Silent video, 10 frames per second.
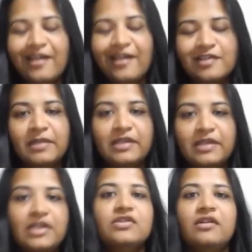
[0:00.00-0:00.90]

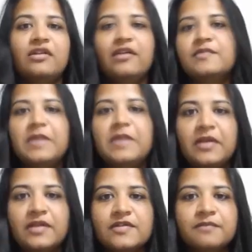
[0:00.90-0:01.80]
explanation
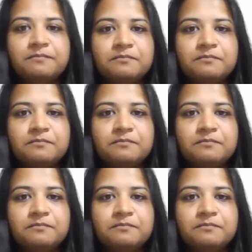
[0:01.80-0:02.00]
experience.